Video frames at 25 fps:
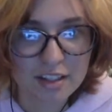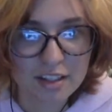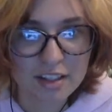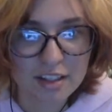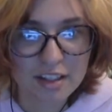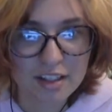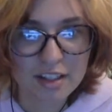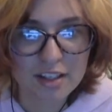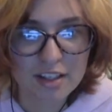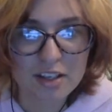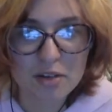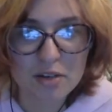
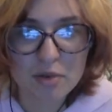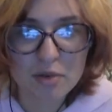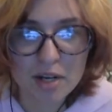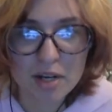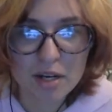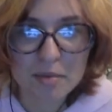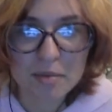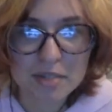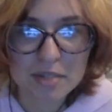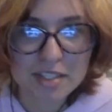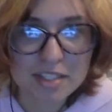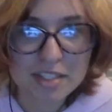You run
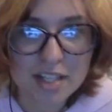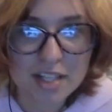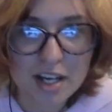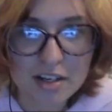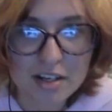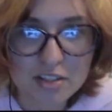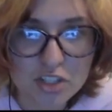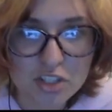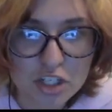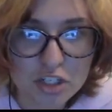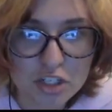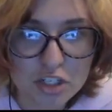up the
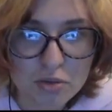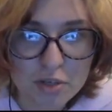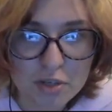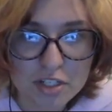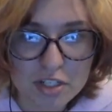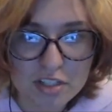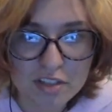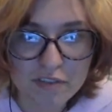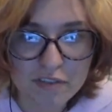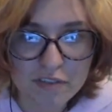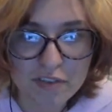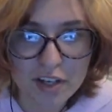stairs. She twitches
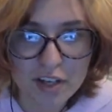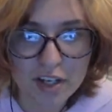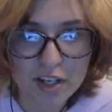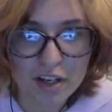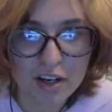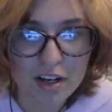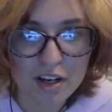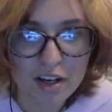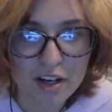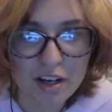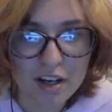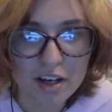a
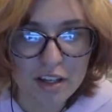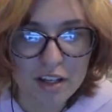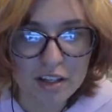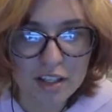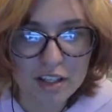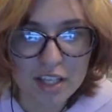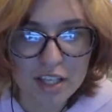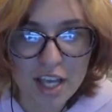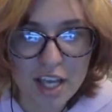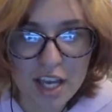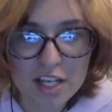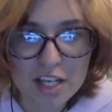finger. The
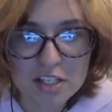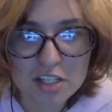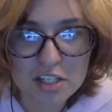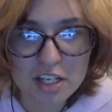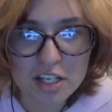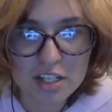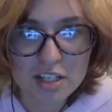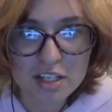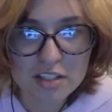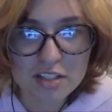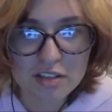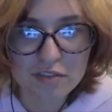caged kid
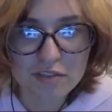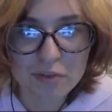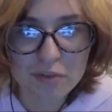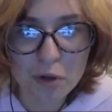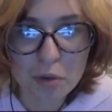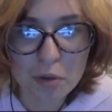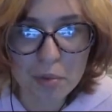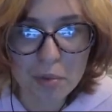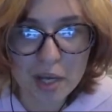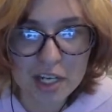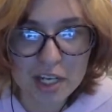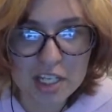does a
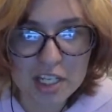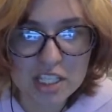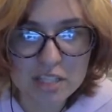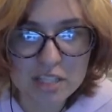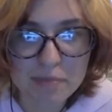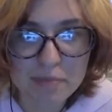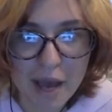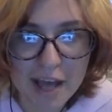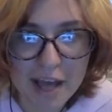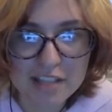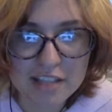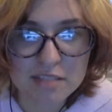full-body
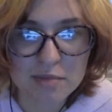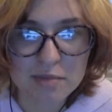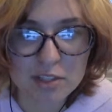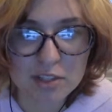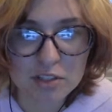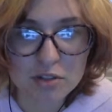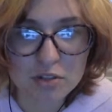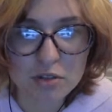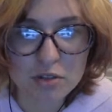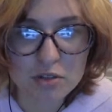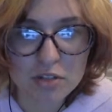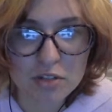spasm and the
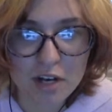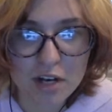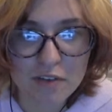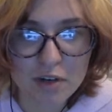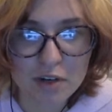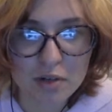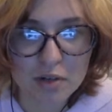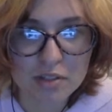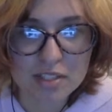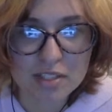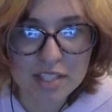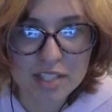screwdriver
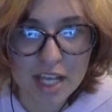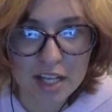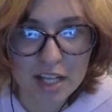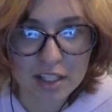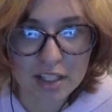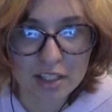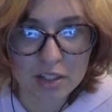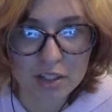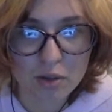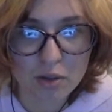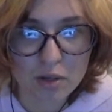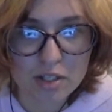goes sailing
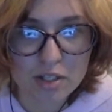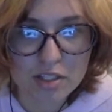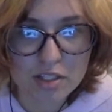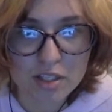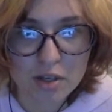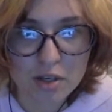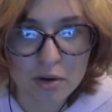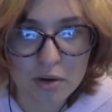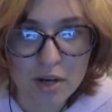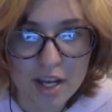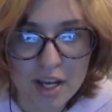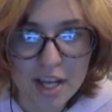towards
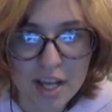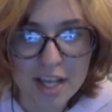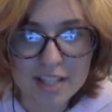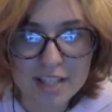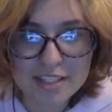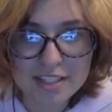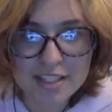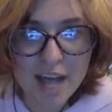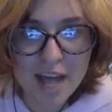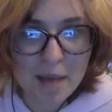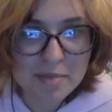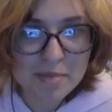you. It
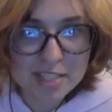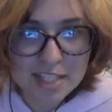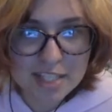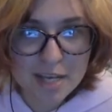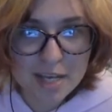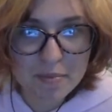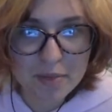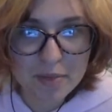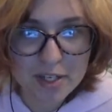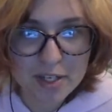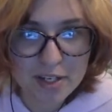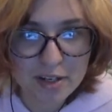stabs
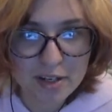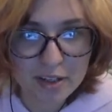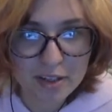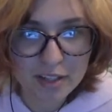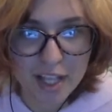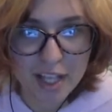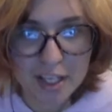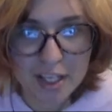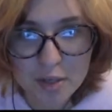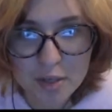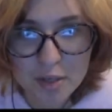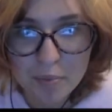deep into your
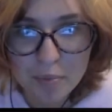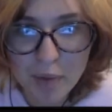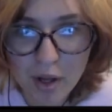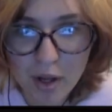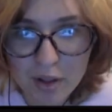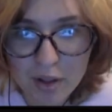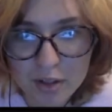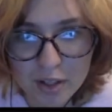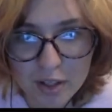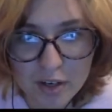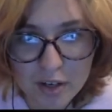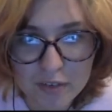leg. You
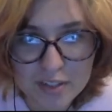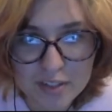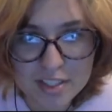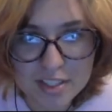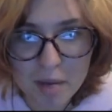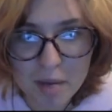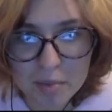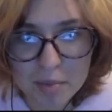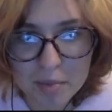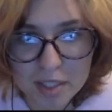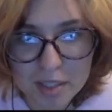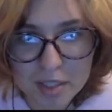buckle over,
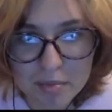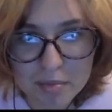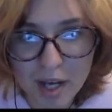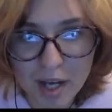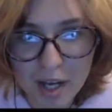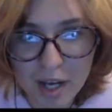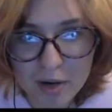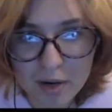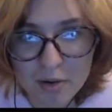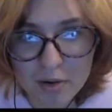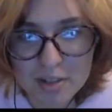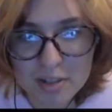tumbling
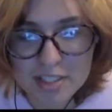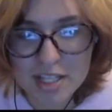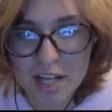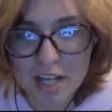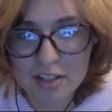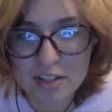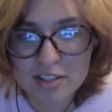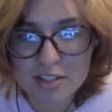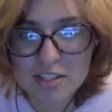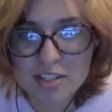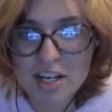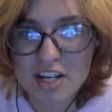backwards down the
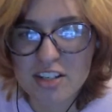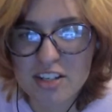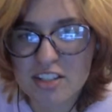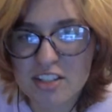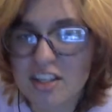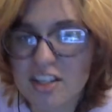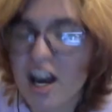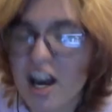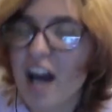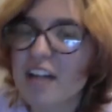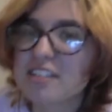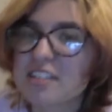stairs.
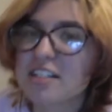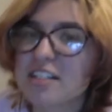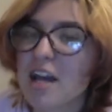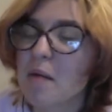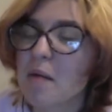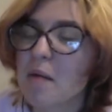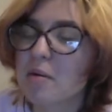God damn it,